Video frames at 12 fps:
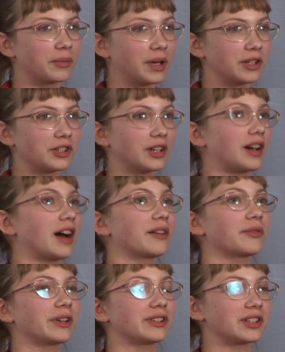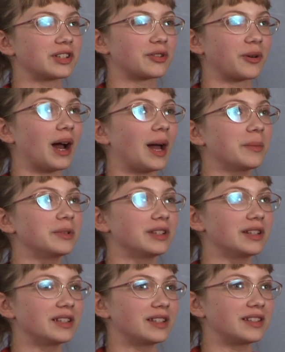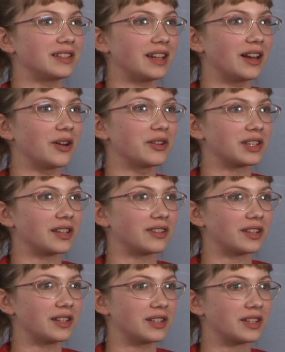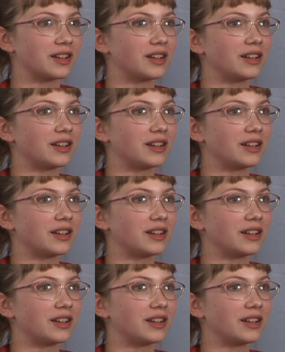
and she kind of like described these stares that these